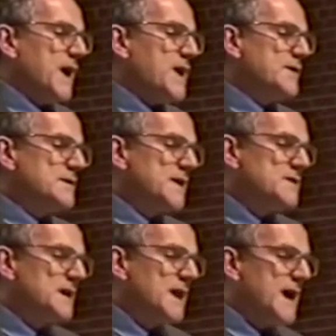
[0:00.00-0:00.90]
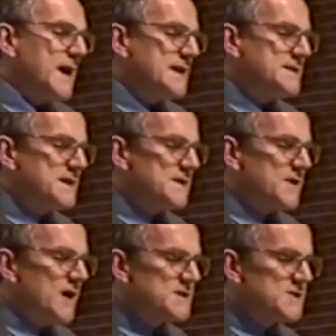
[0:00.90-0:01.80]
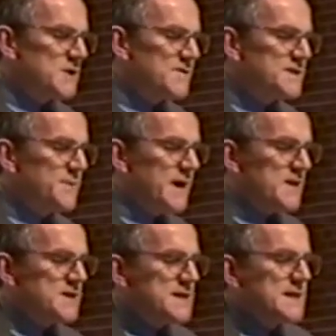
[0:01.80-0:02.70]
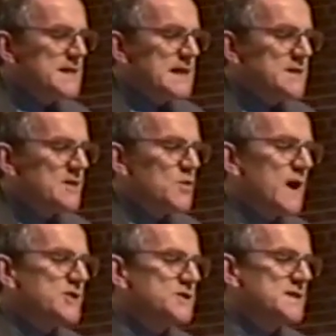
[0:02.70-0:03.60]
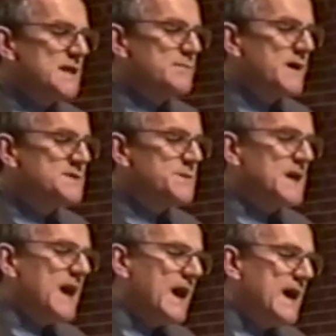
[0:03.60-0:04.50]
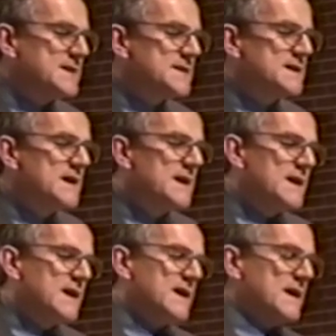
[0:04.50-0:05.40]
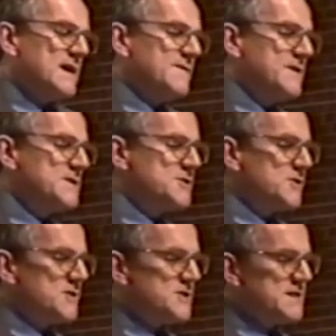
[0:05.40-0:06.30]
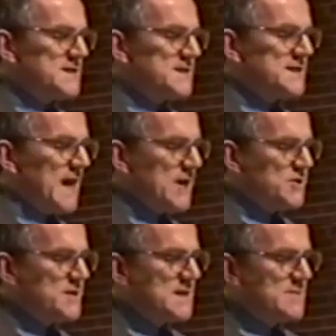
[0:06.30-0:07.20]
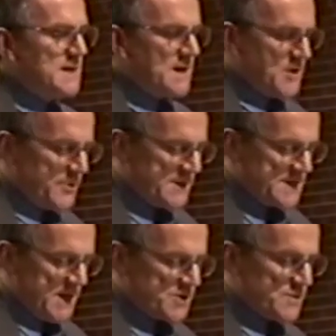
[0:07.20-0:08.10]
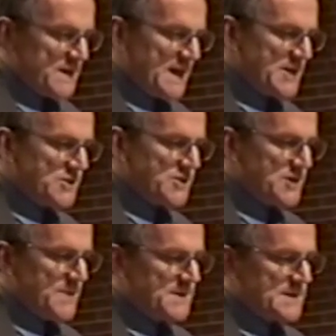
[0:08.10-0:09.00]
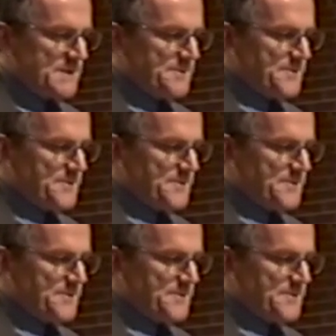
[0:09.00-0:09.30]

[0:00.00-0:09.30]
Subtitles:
Pastor Leonard Klein has done us all a service by articulating the questions that must be asked if this church is to sanction committed homosexual relationships.